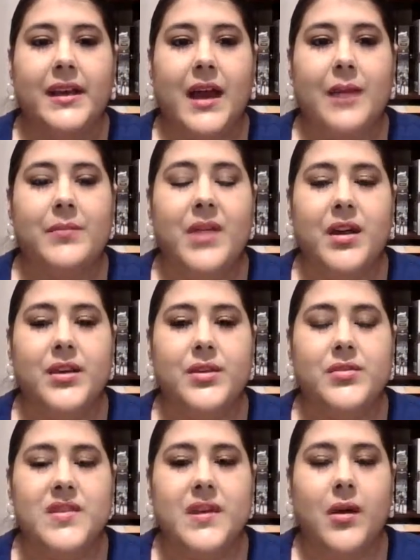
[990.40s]
I'm not
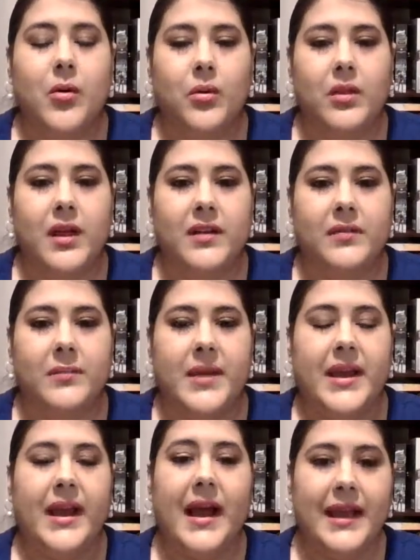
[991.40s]
using a whole lot of
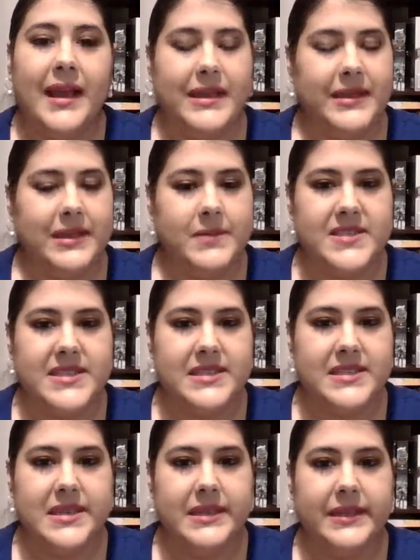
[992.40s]
my high-end
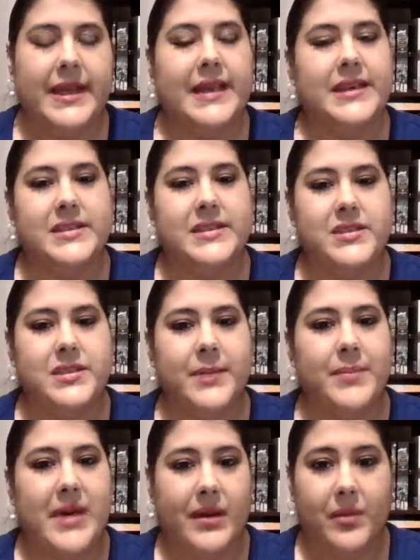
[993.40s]
lipsticks lately. I needed to
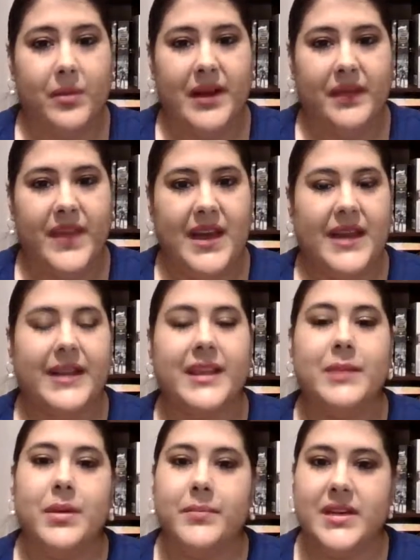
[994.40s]
get better about that and
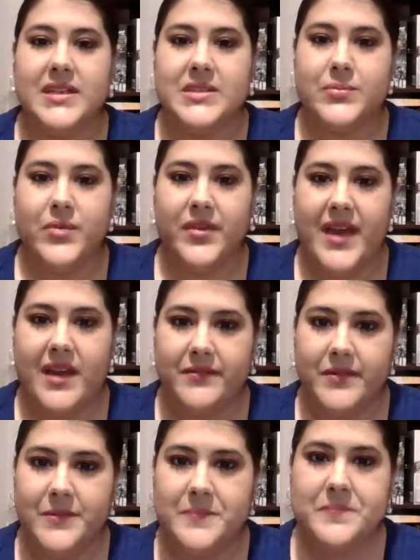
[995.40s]
get my money's worth out
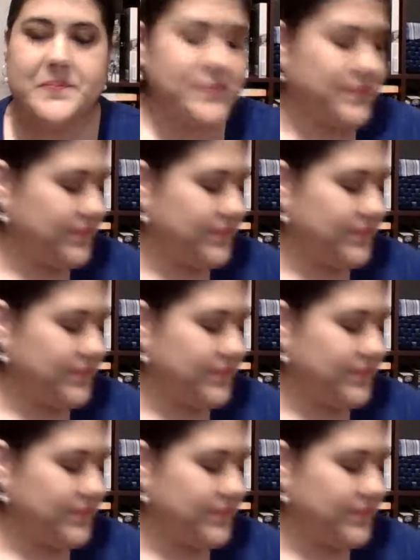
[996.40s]
of them.